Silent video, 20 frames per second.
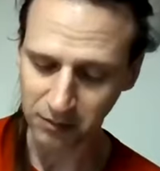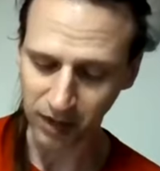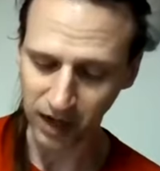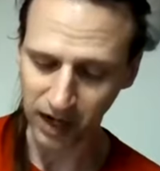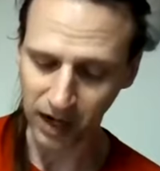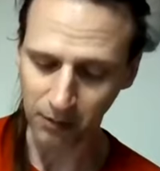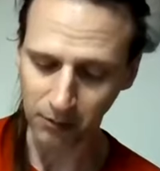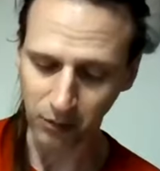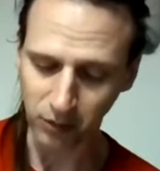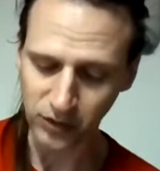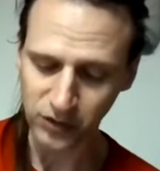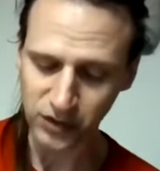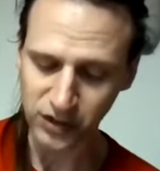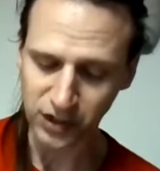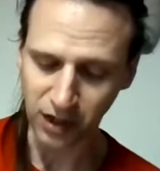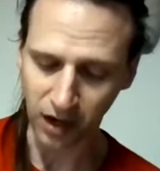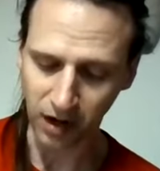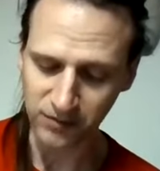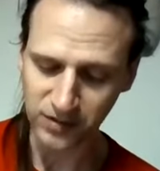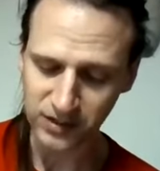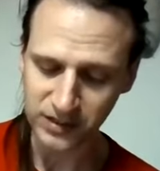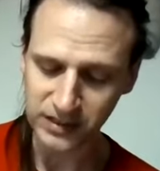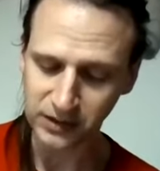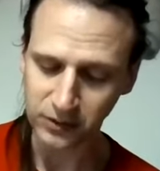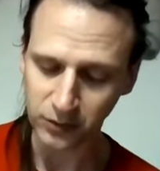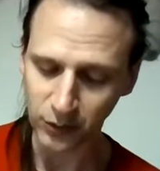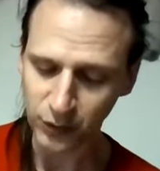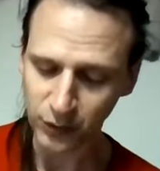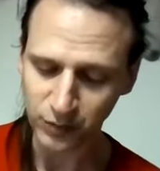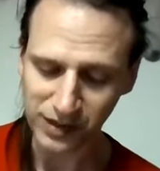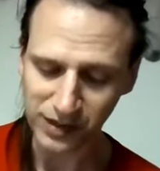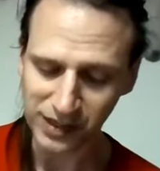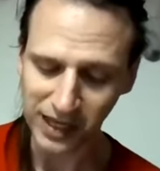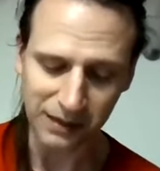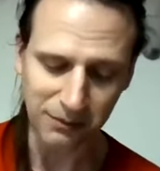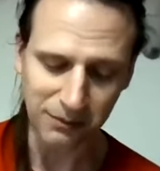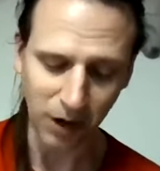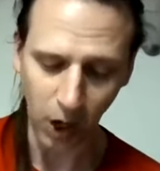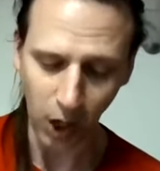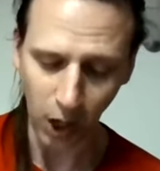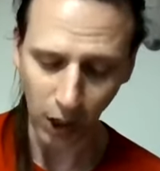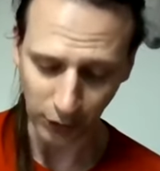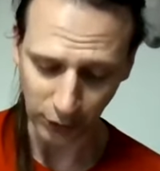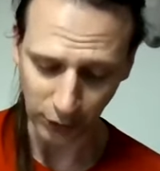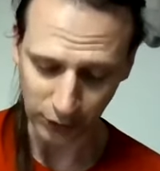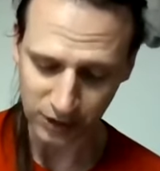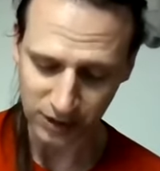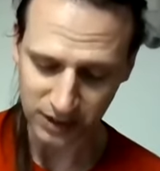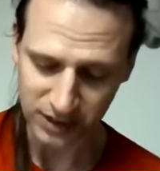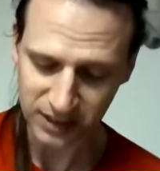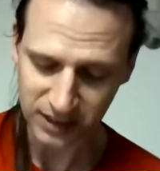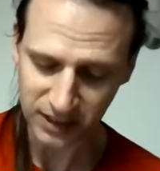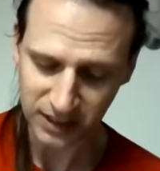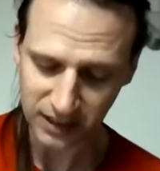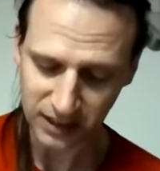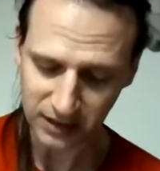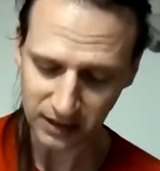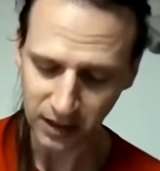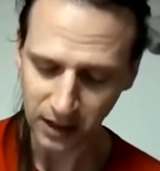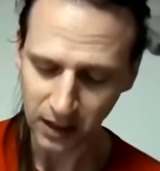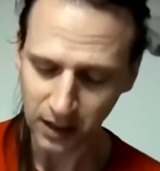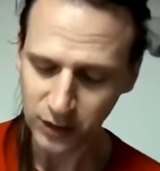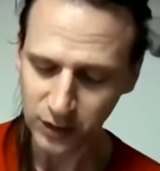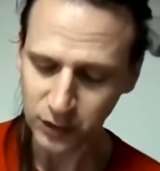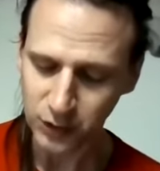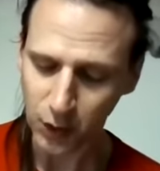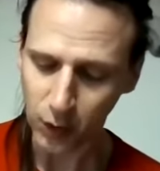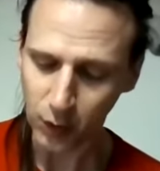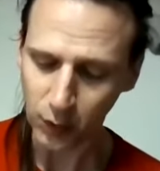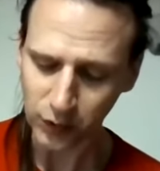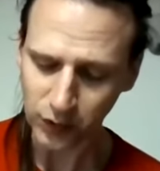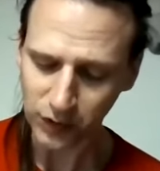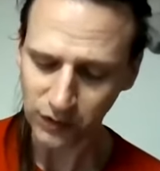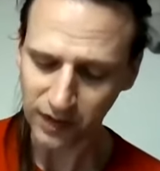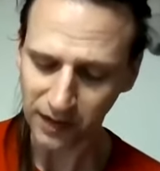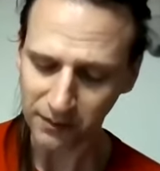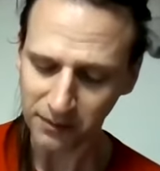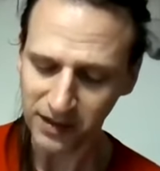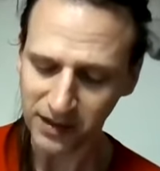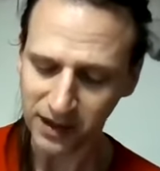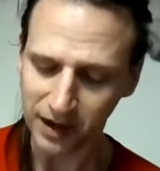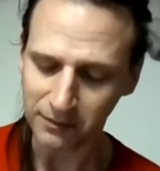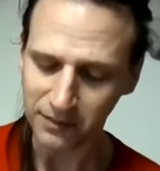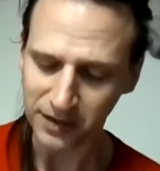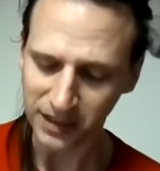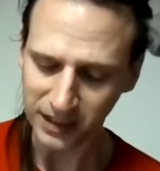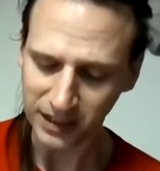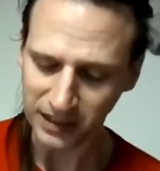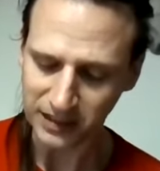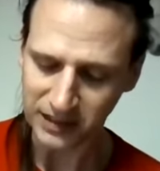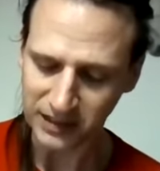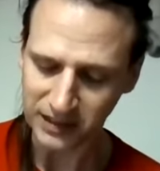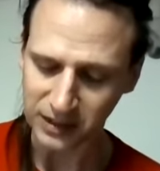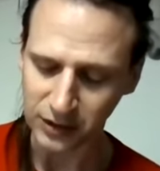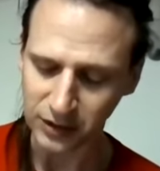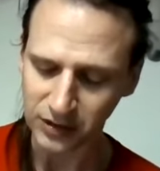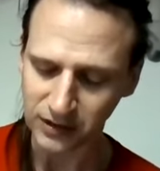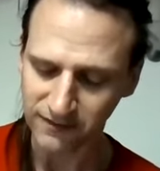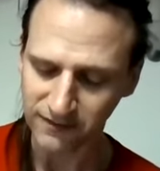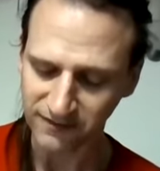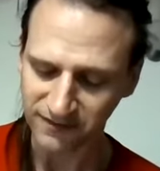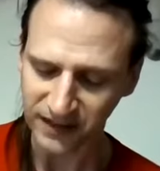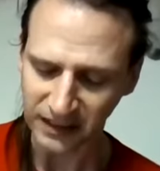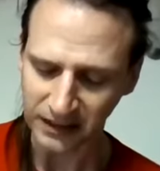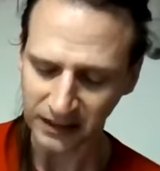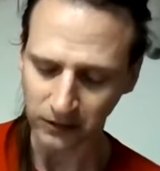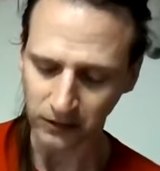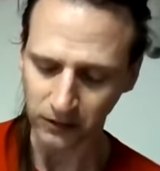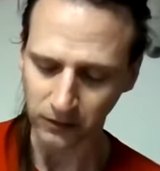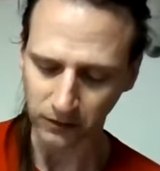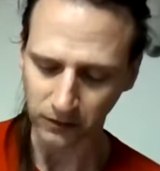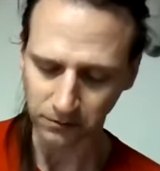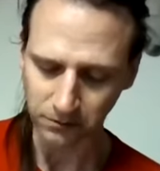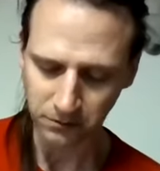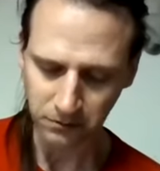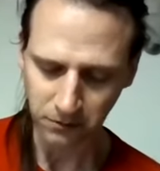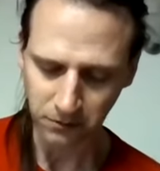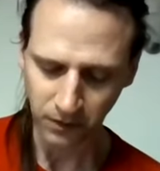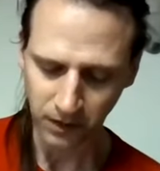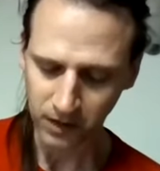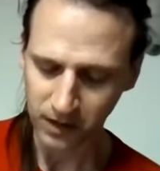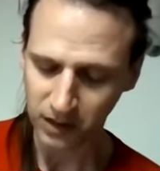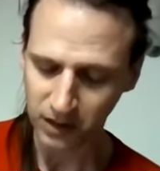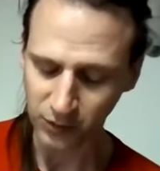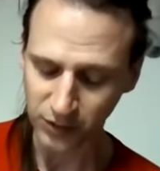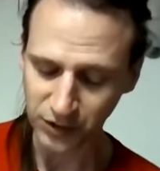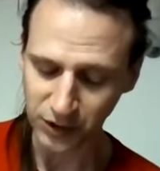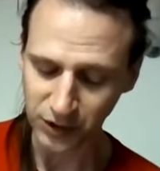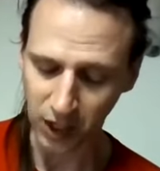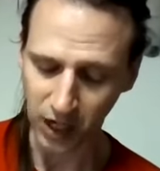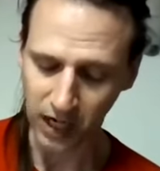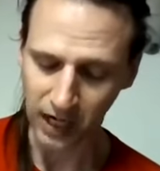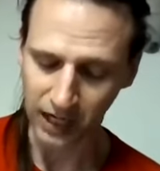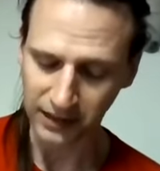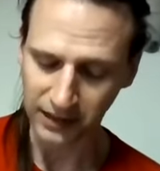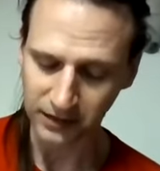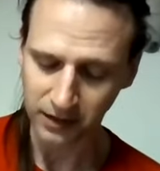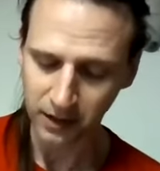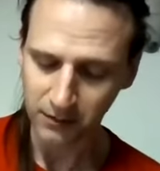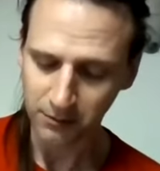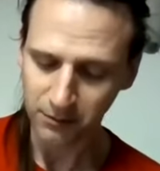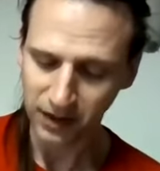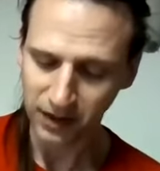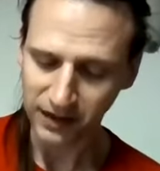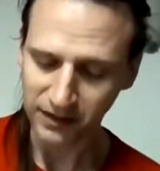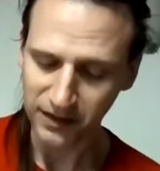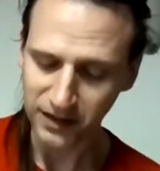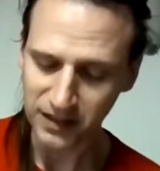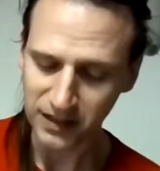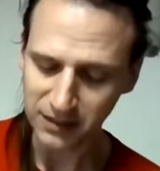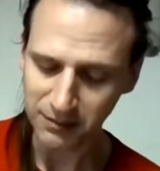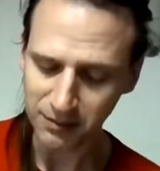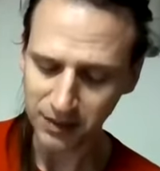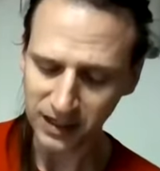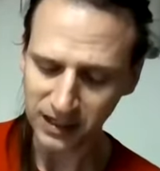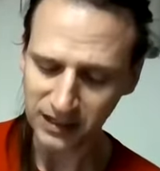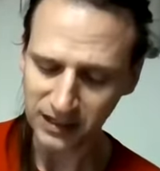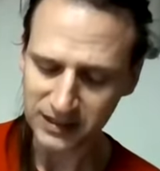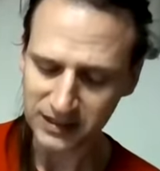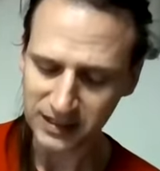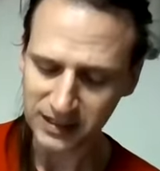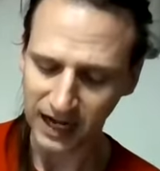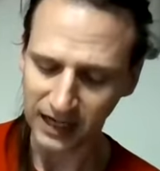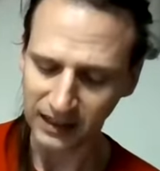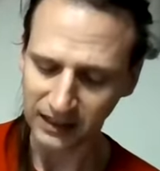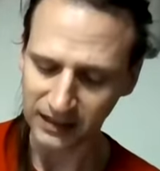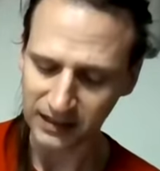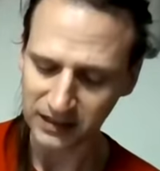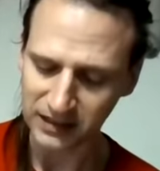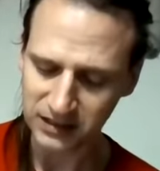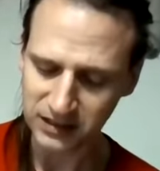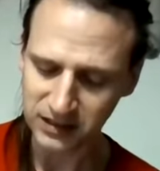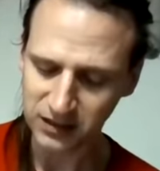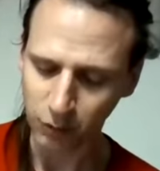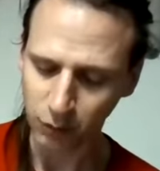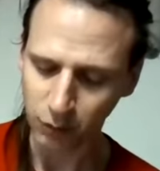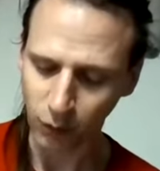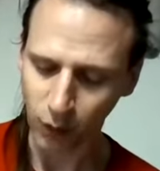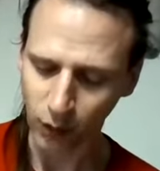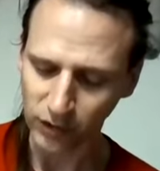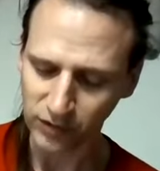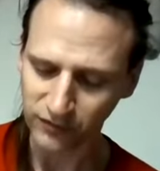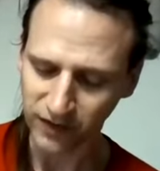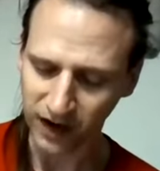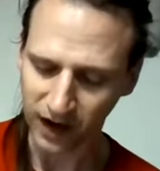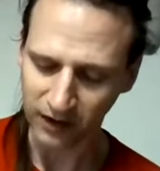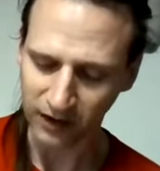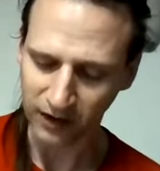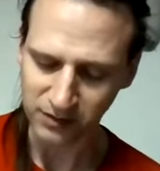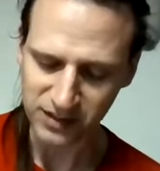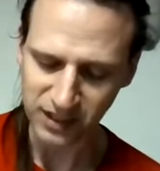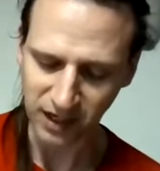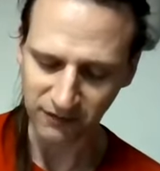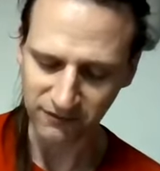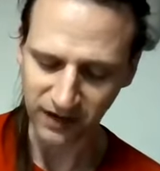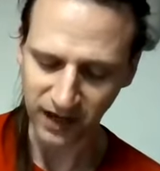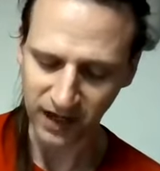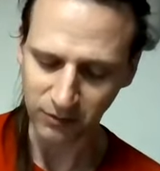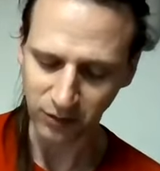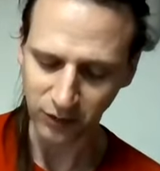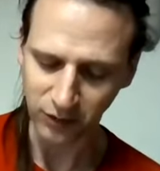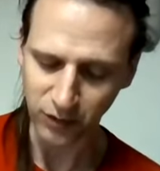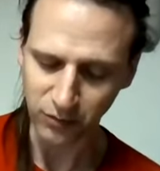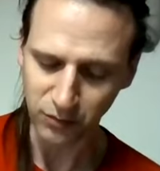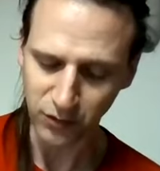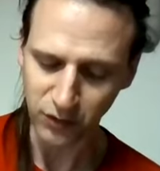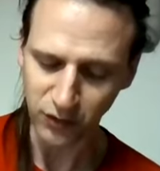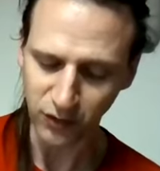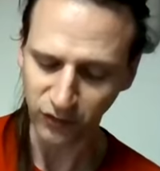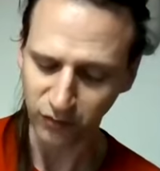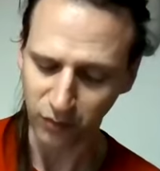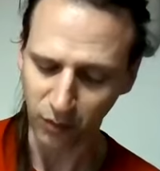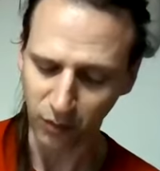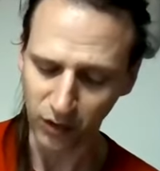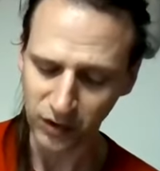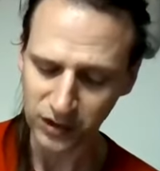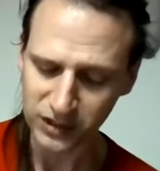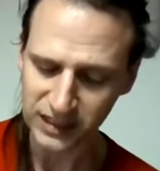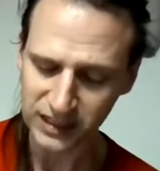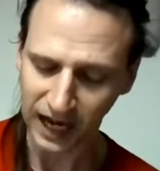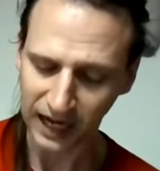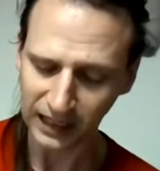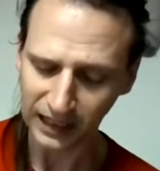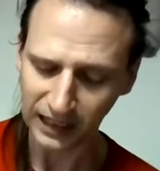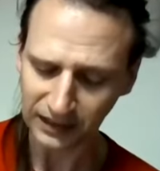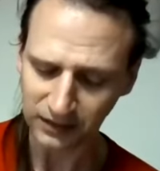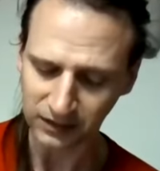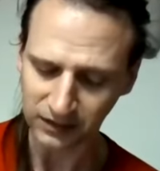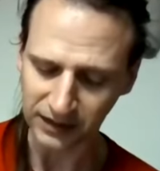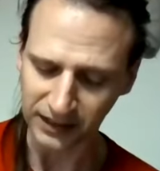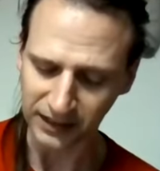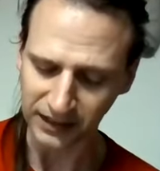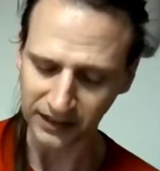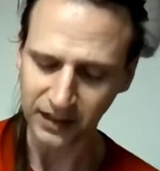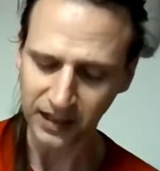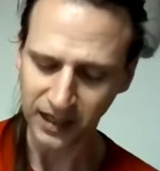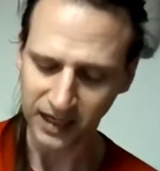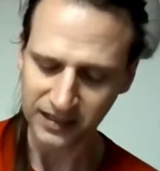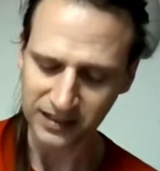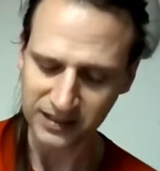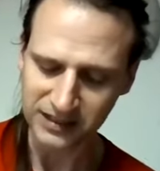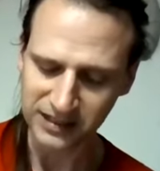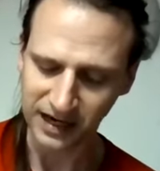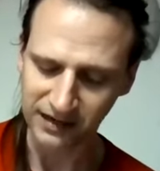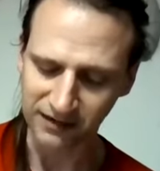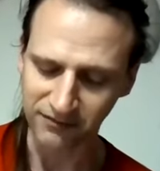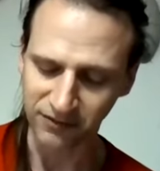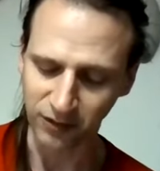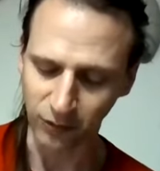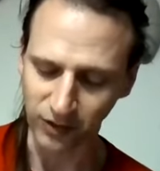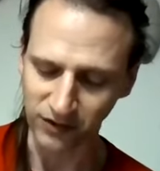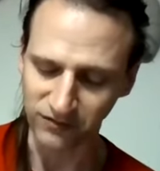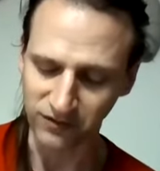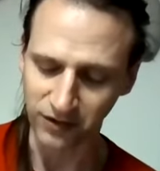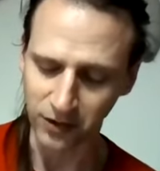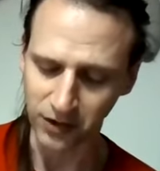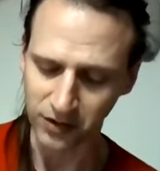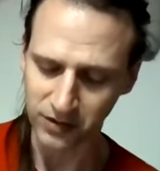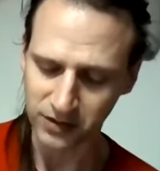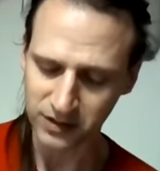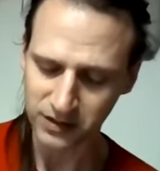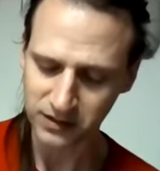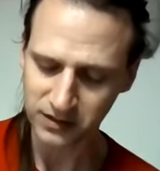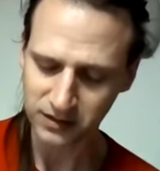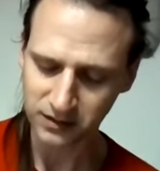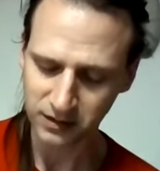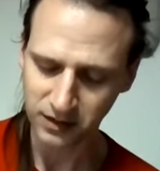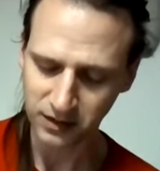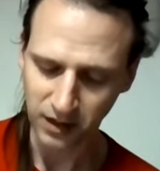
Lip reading: brambles and obstacles became harder to see, so did they become easier to feel. It was odd, but in the deepening silence, the wart found himself able to move more silently instead of the reverse.